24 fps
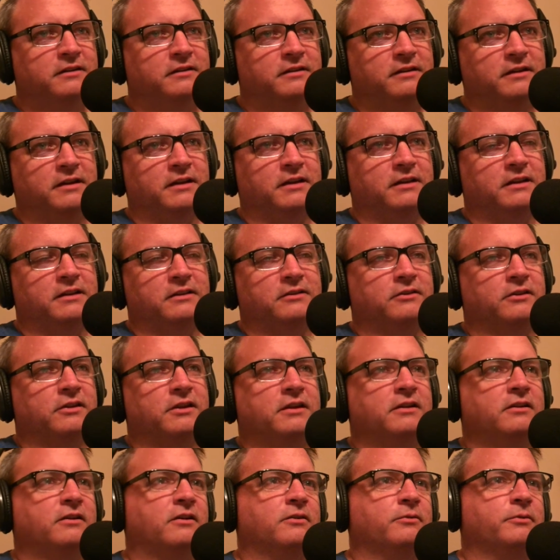and either you get
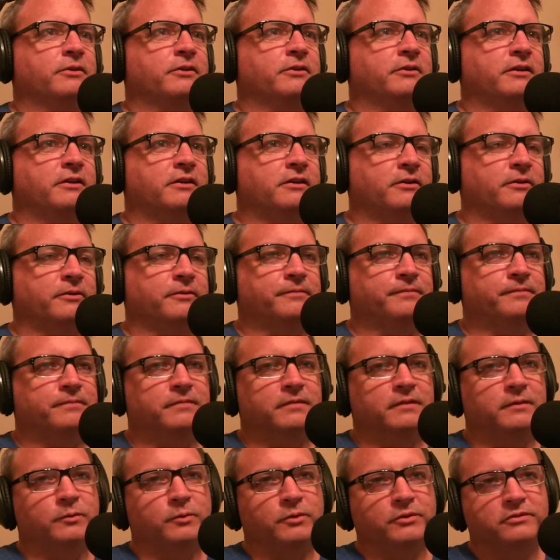along with it or you don't.
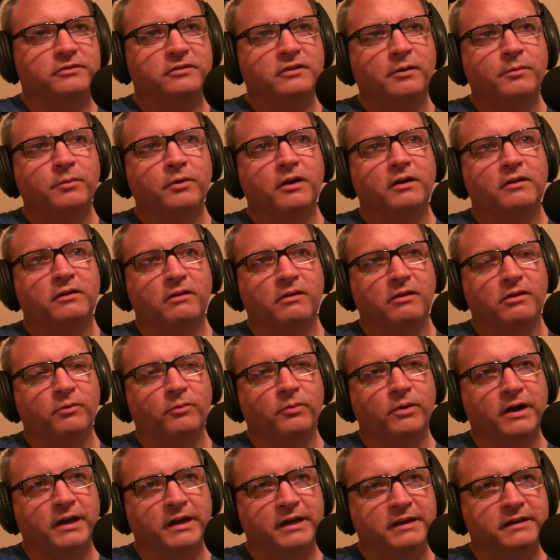Well, somewhere along the
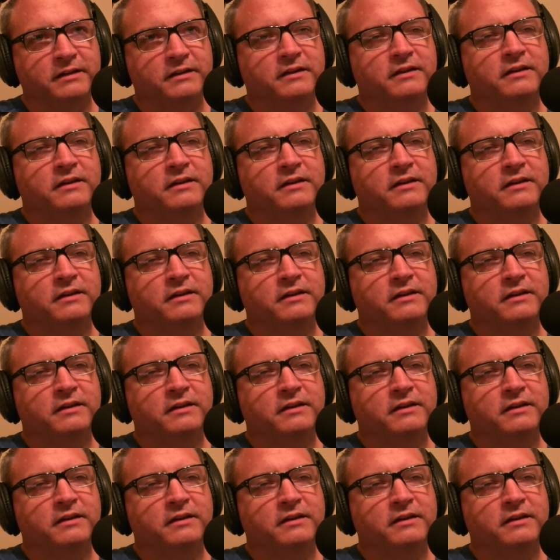way,